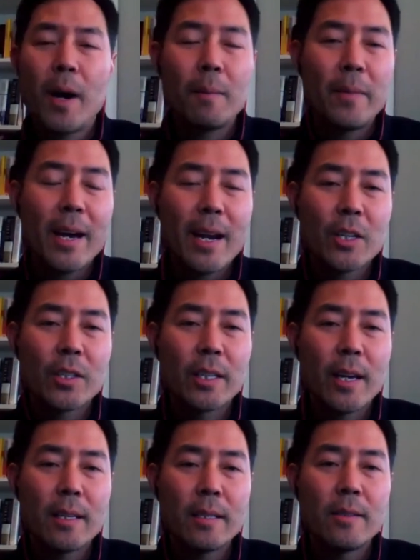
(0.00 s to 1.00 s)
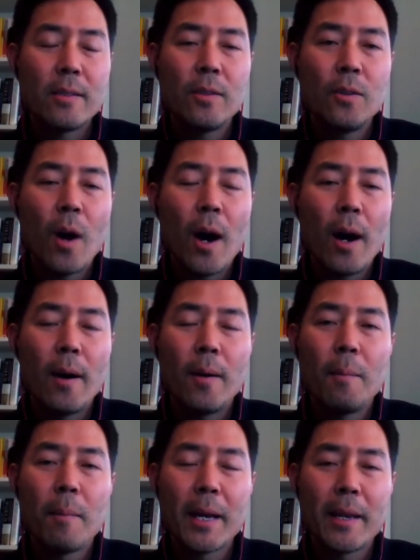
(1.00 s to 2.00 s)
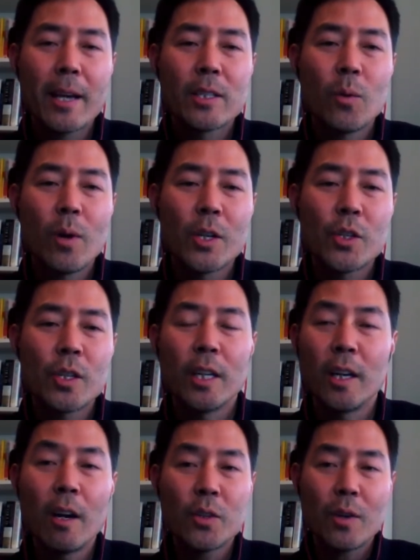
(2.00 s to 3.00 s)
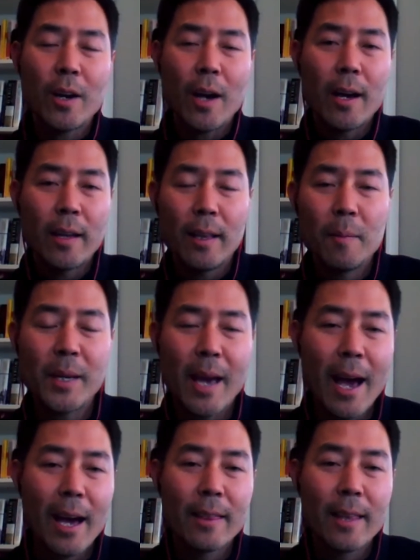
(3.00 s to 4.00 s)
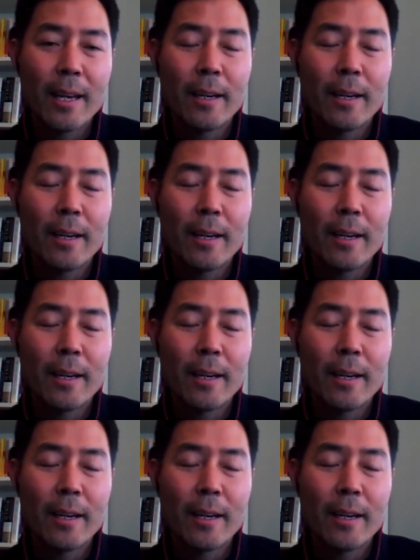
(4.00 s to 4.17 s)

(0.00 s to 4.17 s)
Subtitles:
Bob, that actually gets into my next question. And also, let me add